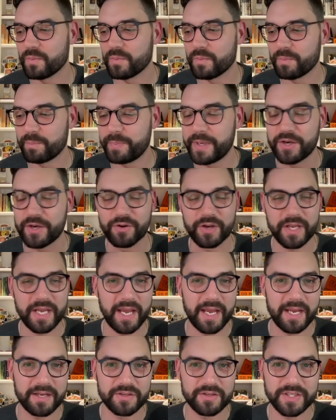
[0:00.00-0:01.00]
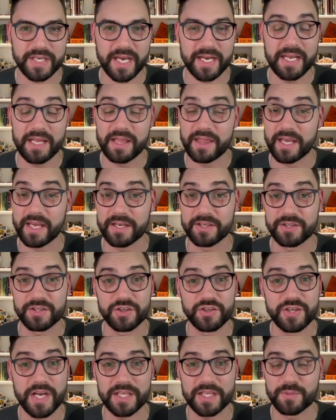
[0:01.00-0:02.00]
Peter King said he thinks the
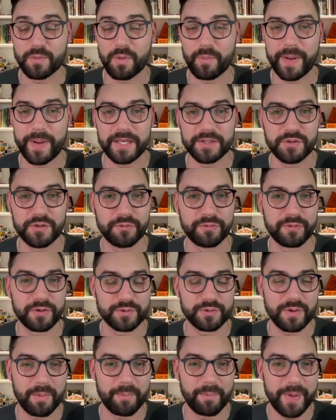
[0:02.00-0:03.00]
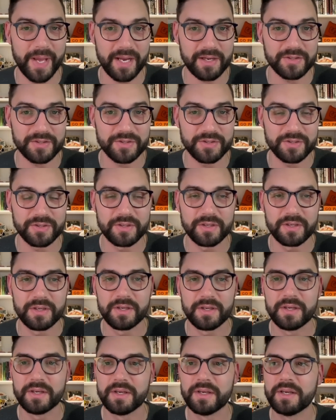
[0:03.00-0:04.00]
Jets will pay 2 first-round picks.
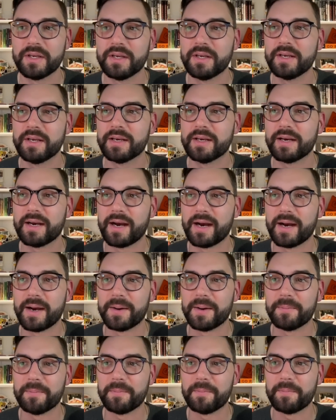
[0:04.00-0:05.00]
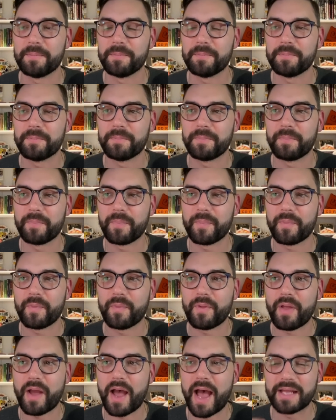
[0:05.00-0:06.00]
I'd
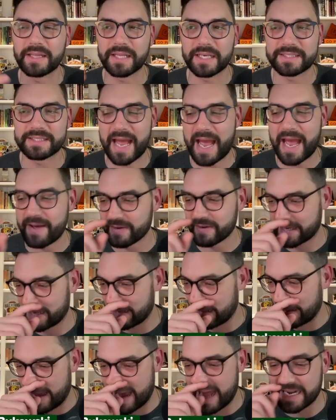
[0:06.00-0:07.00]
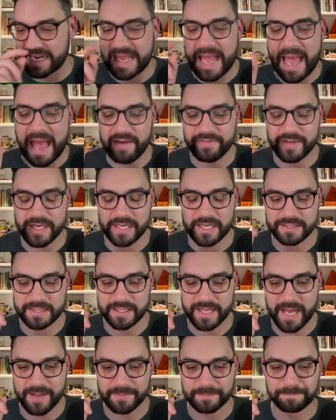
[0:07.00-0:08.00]
like to add a caveat to
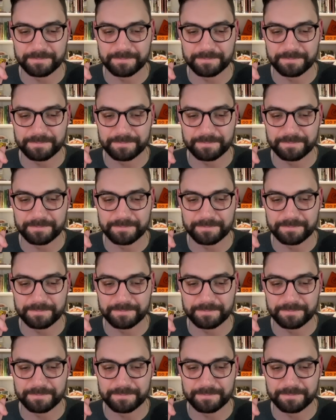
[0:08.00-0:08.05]
that.